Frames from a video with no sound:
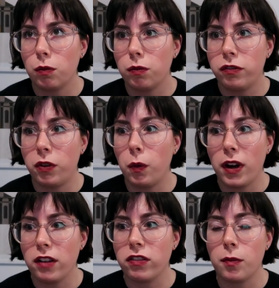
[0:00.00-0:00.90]
for
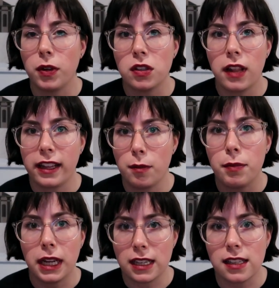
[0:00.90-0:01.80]
one of the most, like, the
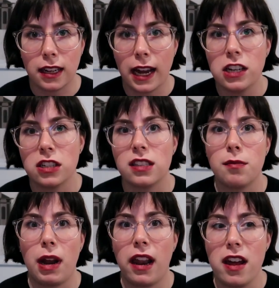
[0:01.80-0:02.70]
biggest occasions in
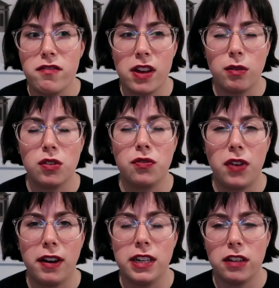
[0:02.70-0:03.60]
my life, that was
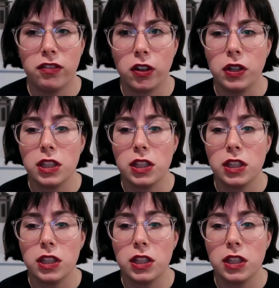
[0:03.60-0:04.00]
very difficult,